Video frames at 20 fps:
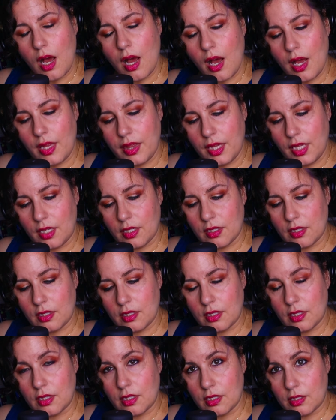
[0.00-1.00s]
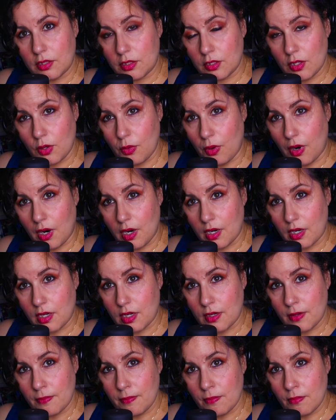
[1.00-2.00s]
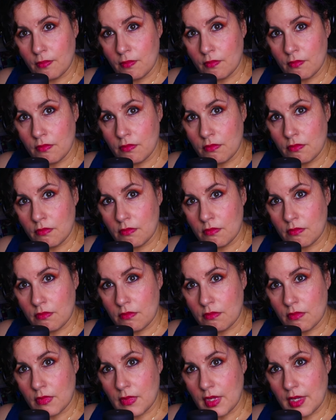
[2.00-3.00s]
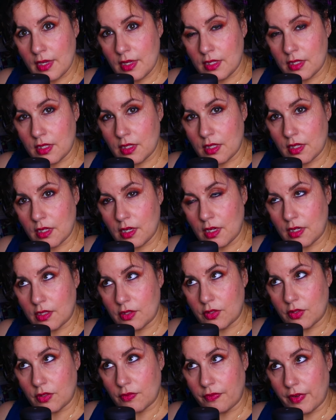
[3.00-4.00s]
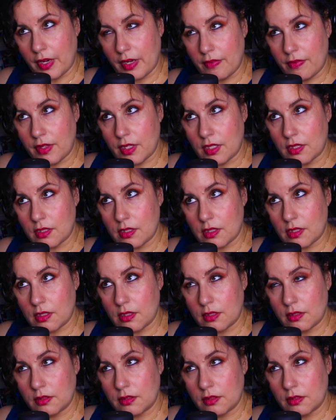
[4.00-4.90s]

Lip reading: I think this Noir isn't gonna survive this.